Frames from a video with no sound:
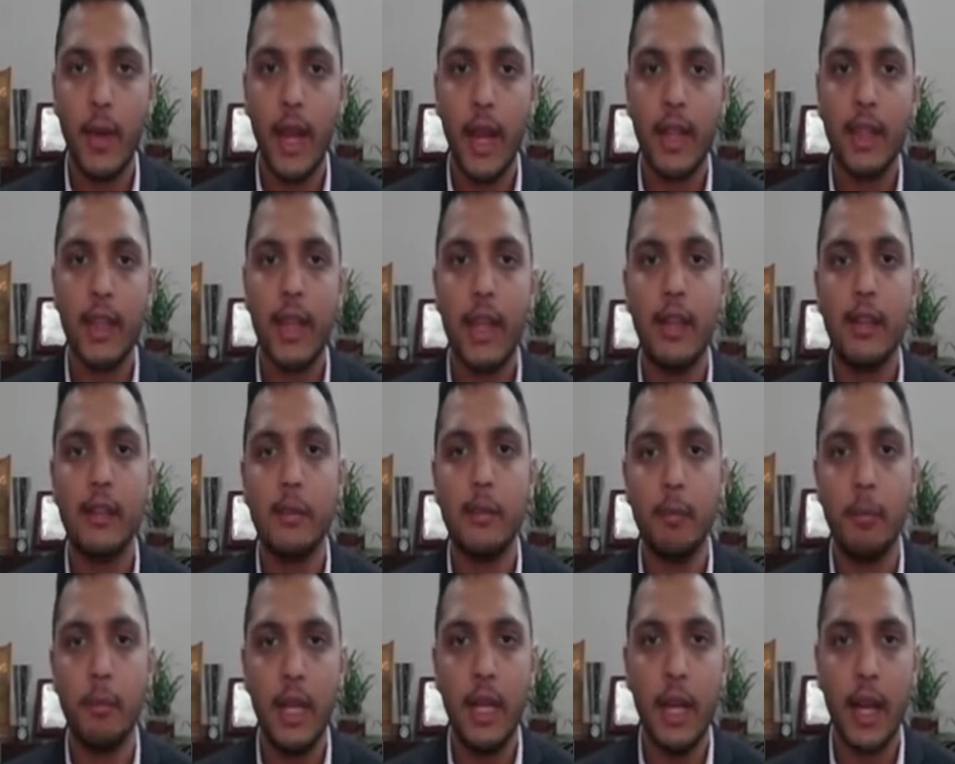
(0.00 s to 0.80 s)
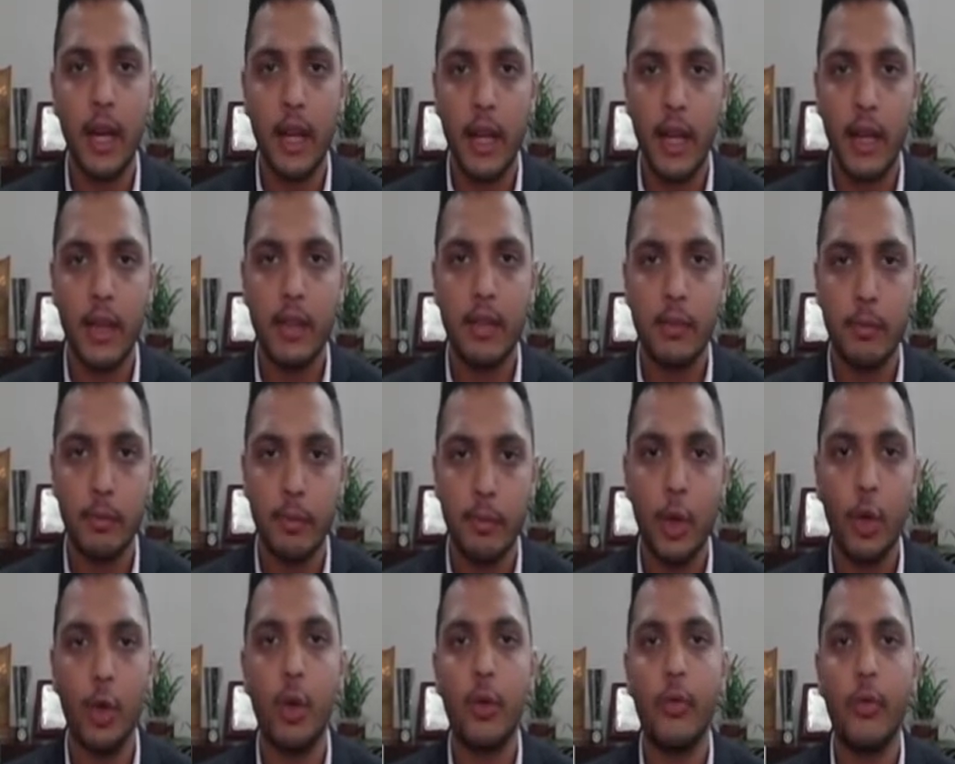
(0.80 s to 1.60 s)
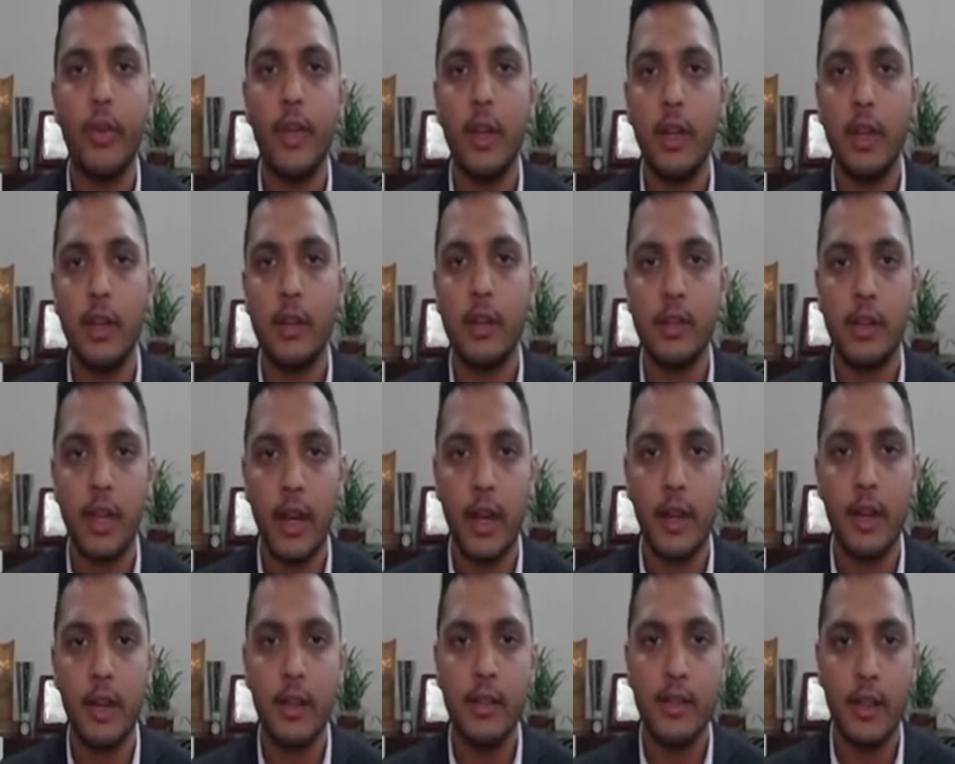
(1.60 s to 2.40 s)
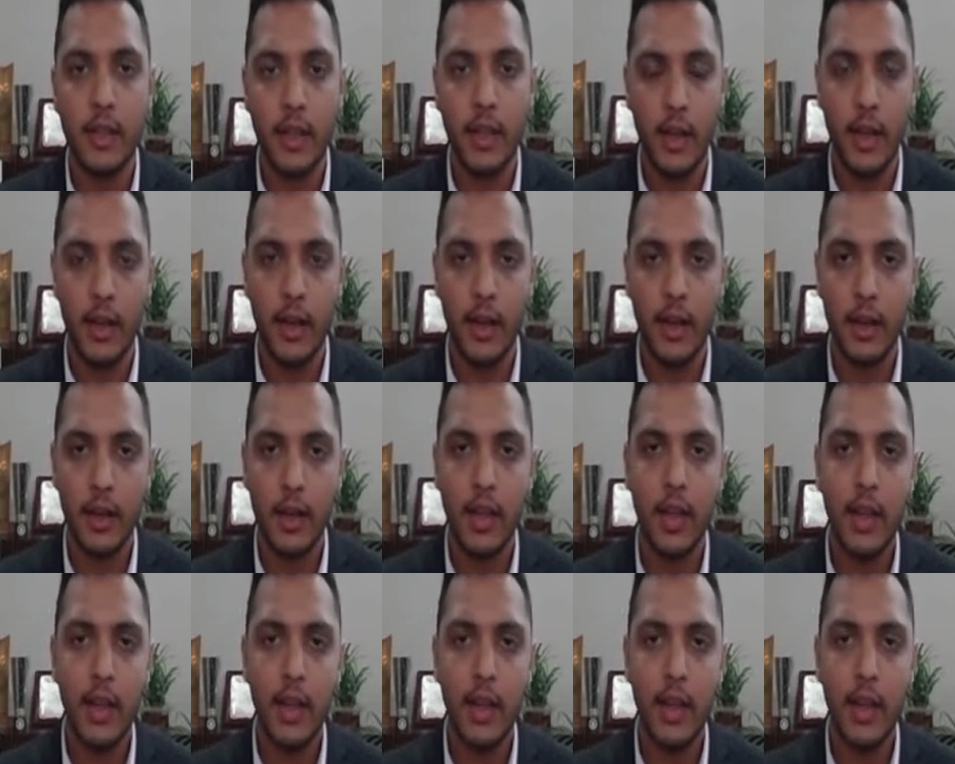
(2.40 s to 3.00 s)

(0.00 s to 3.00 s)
and there's BIS, Bureau of Indian Standards in India.